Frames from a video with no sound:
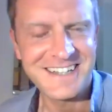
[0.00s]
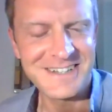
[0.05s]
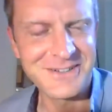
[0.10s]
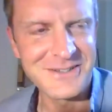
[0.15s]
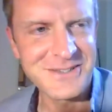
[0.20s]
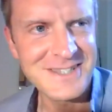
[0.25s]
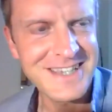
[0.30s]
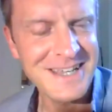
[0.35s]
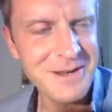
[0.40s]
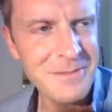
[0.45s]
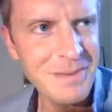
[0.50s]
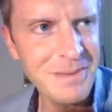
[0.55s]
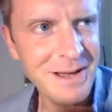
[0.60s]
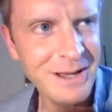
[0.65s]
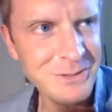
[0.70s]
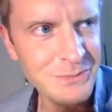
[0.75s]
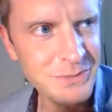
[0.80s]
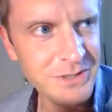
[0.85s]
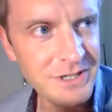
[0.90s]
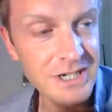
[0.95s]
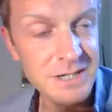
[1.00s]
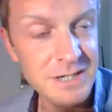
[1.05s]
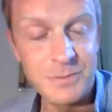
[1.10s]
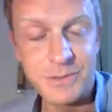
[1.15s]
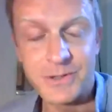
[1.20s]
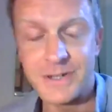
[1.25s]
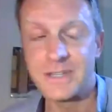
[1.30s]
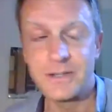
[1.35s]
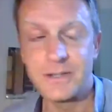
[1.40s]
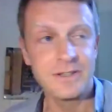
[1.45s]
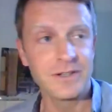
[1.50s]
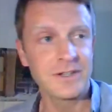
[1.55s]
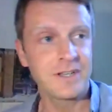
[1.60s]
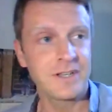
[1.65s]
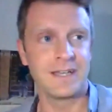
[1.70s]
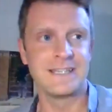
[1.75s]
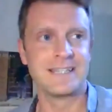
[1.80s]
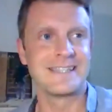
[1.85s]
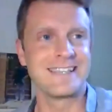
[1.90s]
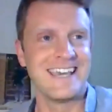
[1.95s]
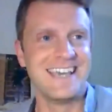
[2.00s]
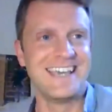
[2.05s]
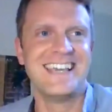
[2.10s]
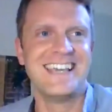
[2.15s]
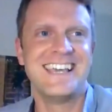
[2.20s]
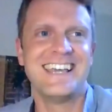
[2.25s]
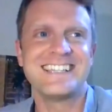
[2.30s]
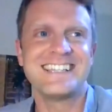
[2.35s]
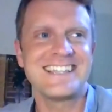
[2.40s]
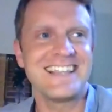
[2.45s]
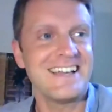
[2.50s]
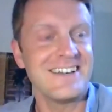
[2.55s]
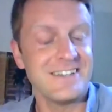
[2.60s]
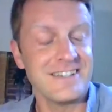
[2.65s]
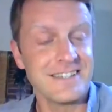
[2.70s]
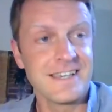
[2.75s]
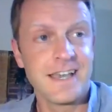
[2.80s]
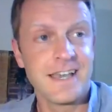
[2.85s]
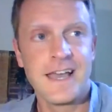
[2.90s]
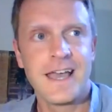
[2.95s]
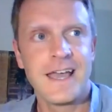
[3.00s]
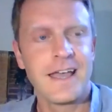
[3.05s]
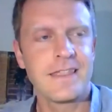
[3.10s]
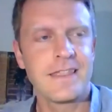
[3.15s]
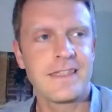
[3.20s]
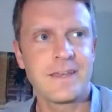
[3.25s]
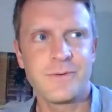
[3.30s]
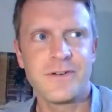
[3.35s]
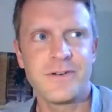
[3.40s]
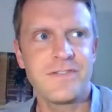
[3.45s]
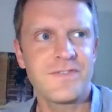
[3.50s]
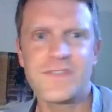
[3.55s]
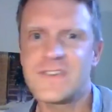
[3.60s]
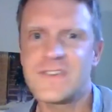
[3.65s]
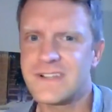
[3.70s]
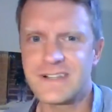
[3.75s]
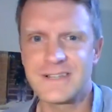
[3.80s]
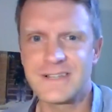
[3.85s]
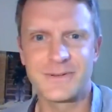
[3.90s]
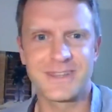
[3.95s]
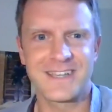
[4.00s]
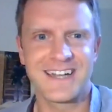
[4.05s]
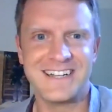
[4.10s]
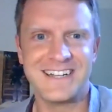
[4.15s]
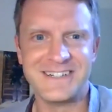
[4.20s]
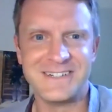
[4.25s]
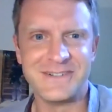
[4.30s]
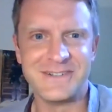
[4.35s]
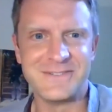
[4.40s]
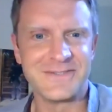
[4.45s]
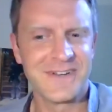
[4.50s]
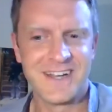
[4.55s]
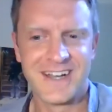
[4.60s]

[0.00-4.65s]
said a bad word. But you look at his letters, they were filled with kind of